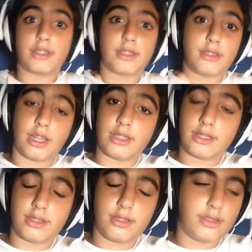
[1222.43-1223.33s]
That's
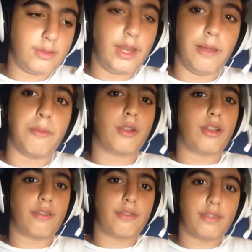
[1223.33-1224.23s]
that's really
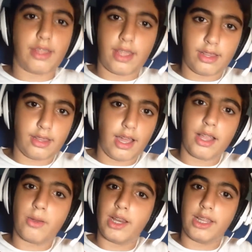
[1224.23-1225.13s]
important, and
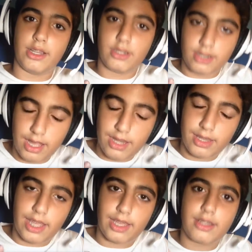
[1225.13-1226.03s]
I really
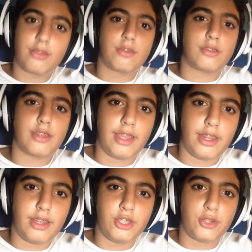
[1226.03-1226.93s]
like
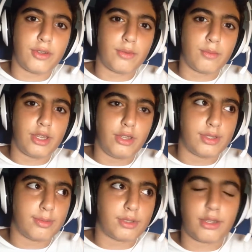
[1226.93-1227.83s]
and enjoy
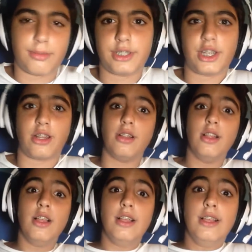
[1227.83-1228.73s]
when you subscribe to my
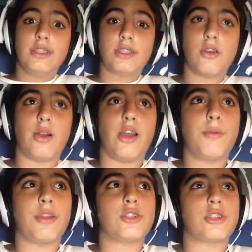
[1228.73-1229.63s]
channel. So
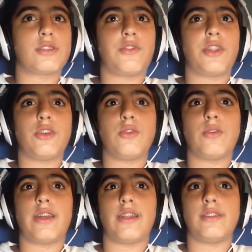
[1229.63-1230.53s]
I hope you enjoyed this
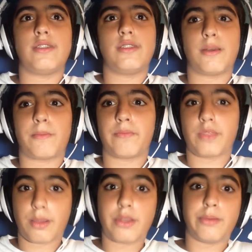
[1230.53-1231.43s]
video, and
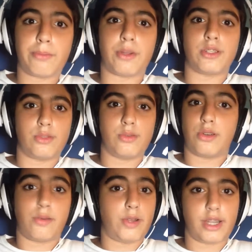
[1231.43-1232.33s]
um, I'm gonna make part
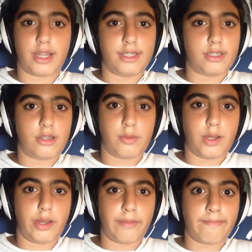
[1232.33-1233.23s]
two, don't worry guys,
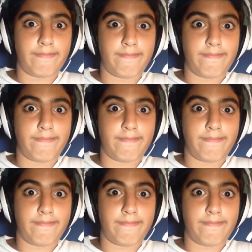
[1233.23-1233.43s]
don't worry.